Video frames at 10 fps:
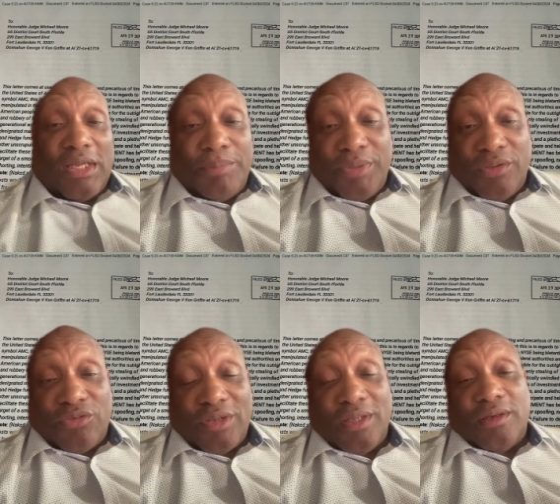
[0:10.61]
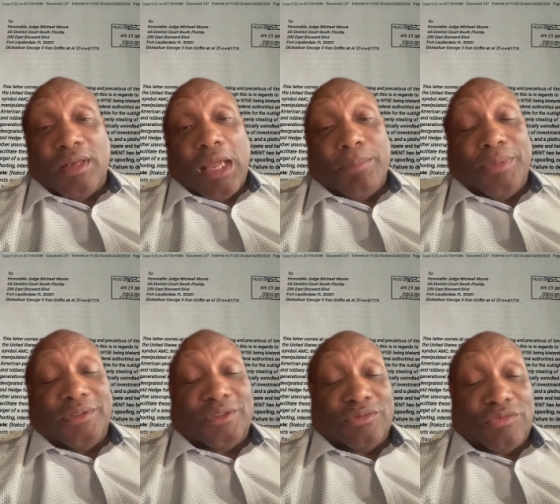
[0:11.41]
That being said, hit the like
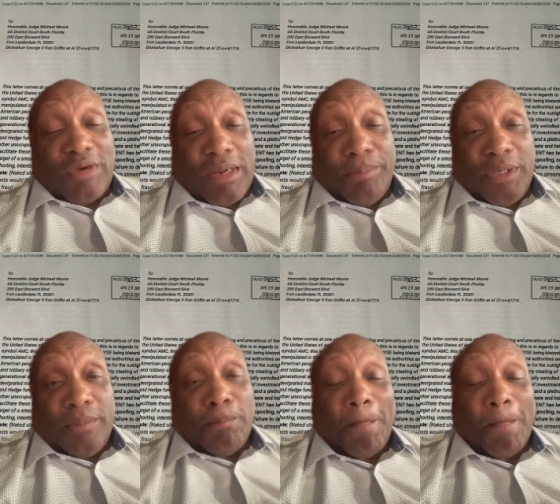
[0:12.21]
button, subscribe button,